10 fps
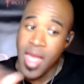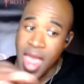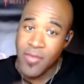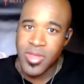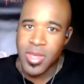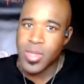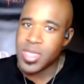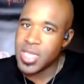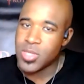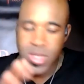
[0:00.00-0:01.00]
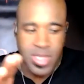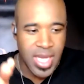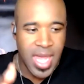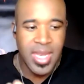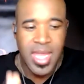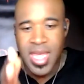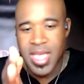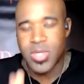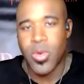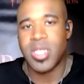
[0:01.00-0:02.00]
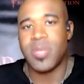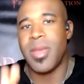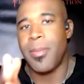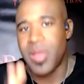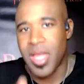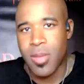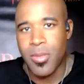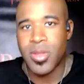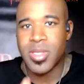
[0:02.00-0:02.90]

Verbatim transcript: Everything we teach, once again, is going to be applicable